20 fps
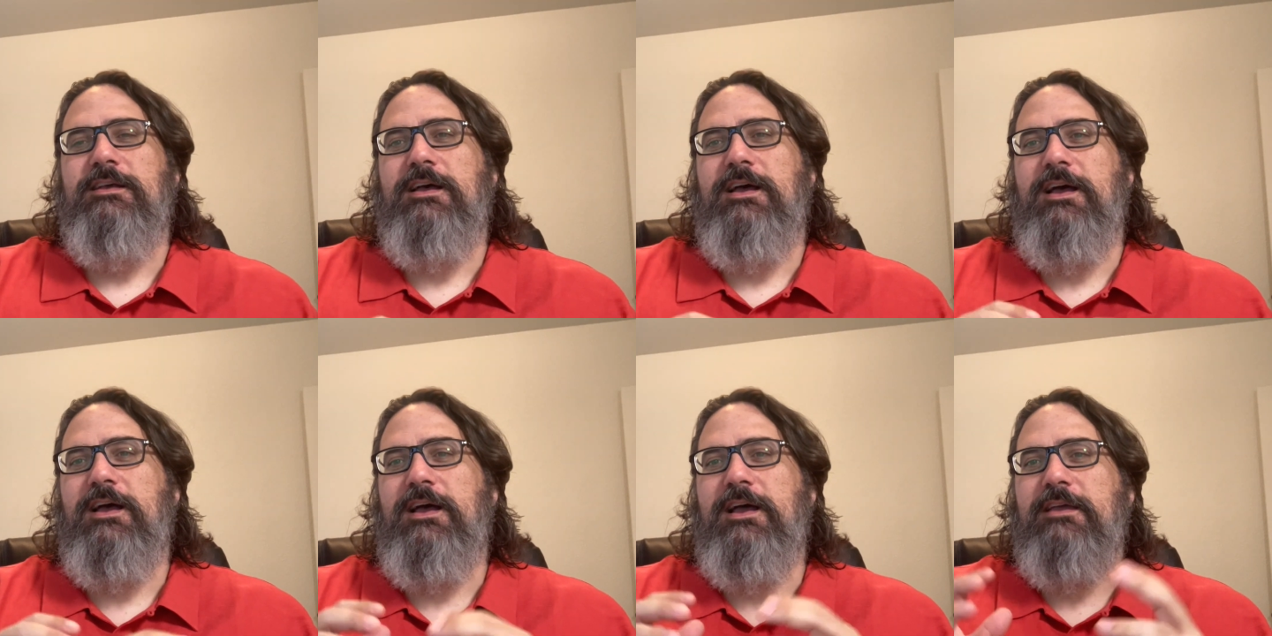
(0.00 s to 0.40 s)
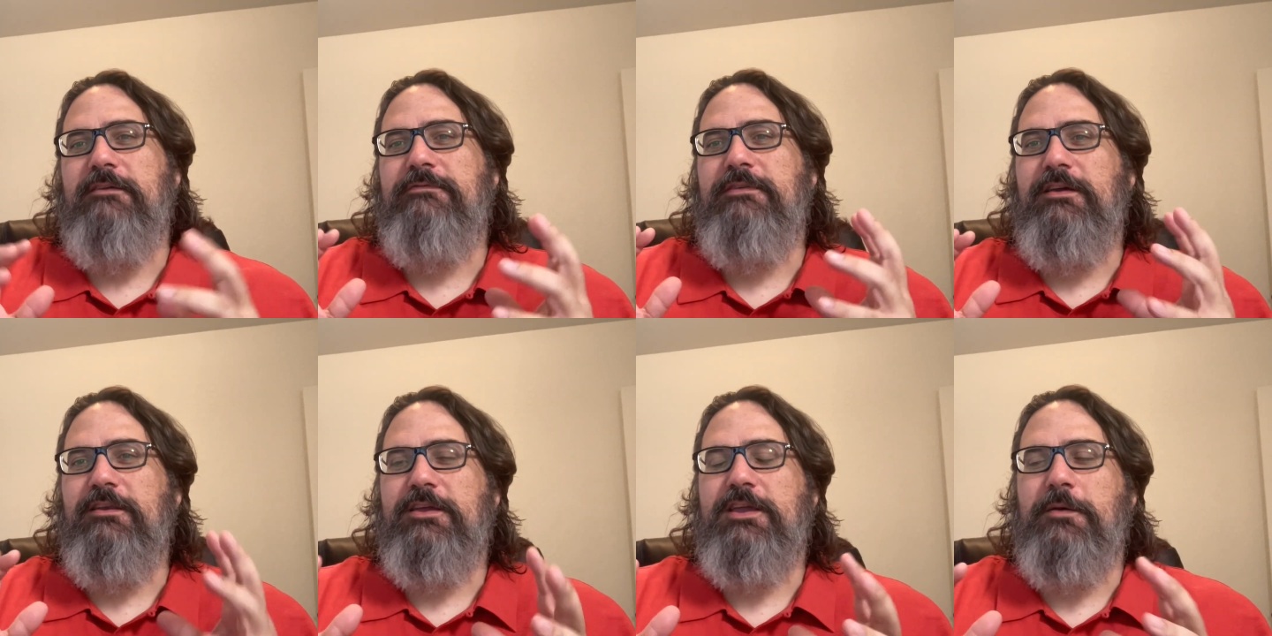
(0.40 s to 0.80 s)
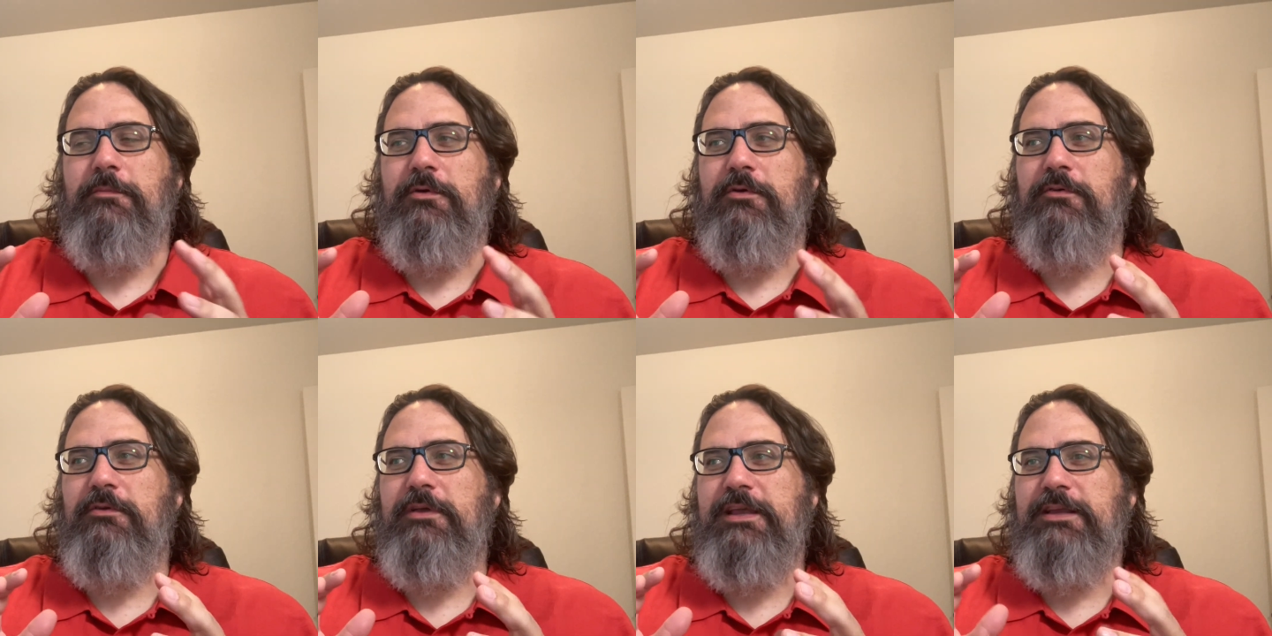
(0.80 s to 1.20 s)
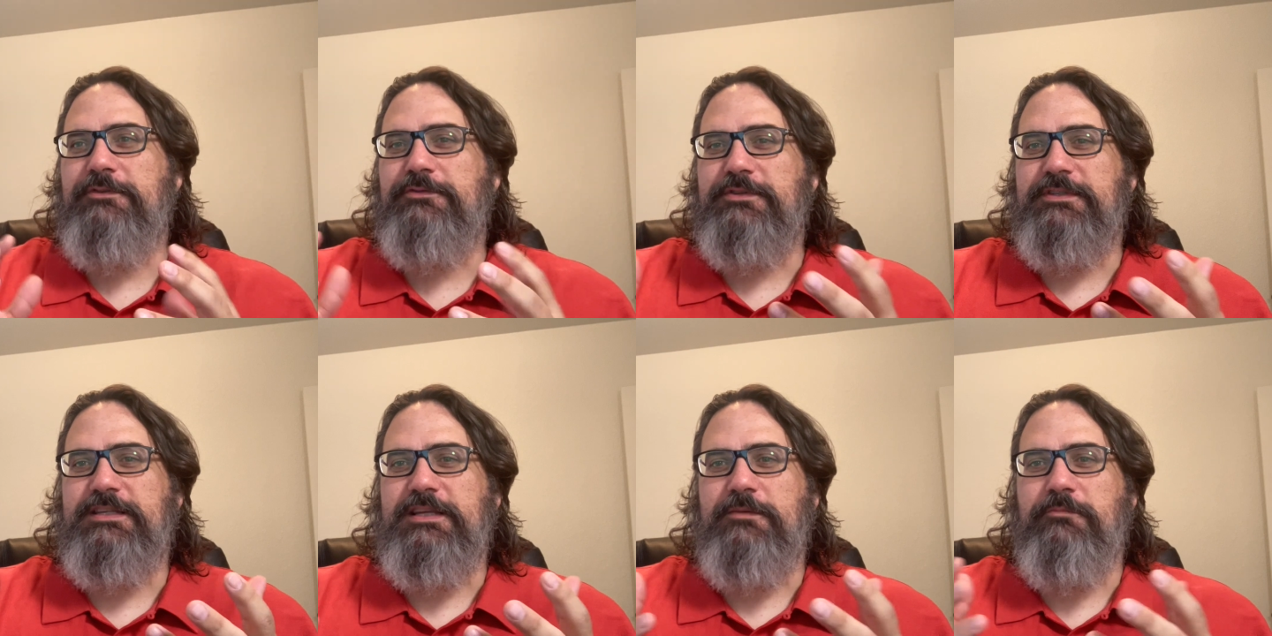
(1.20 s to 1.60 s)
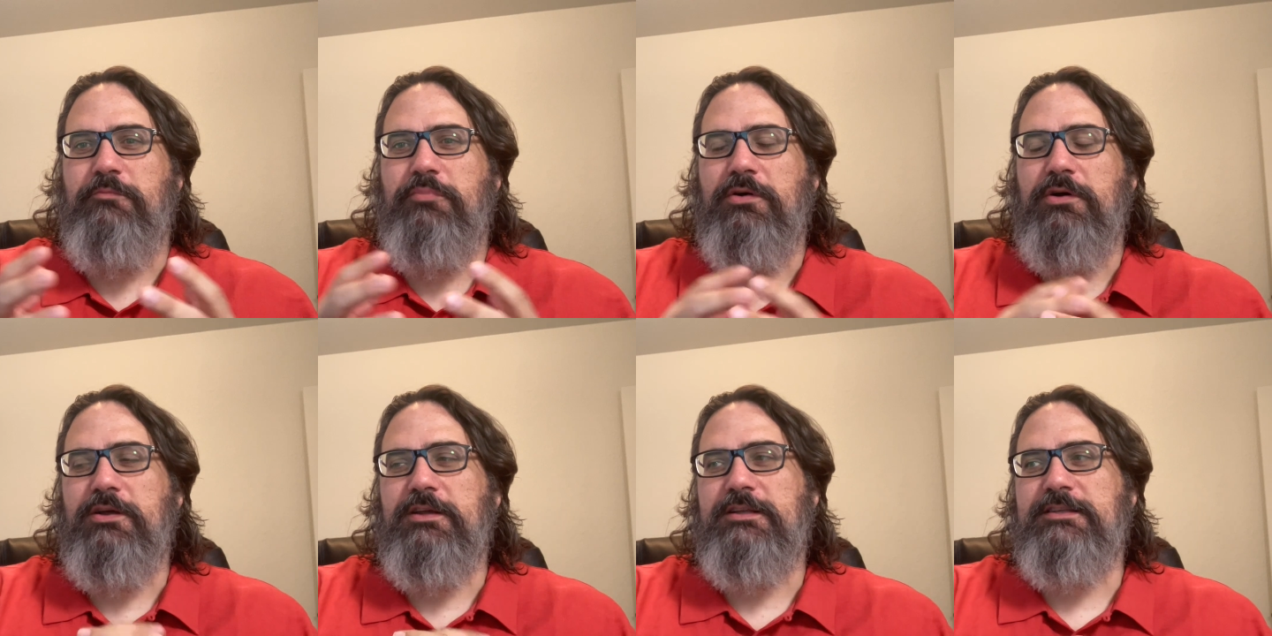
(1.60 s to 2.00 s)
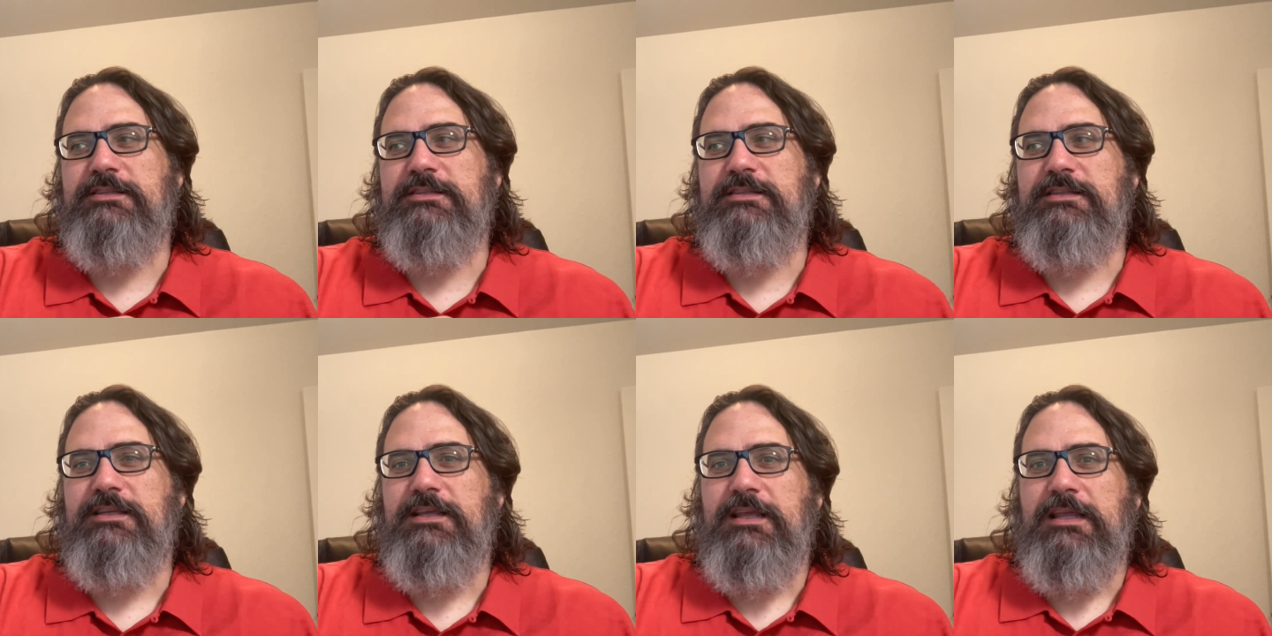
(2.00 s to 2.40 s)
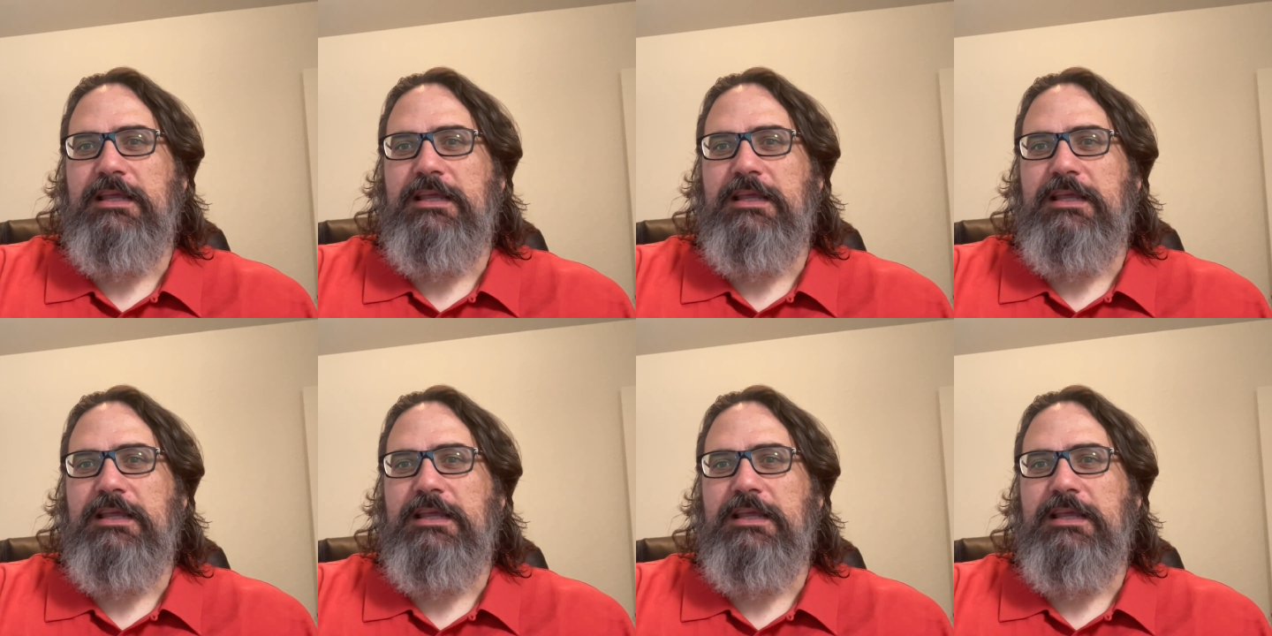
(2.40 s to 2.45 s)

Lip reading: I found a couple interesting books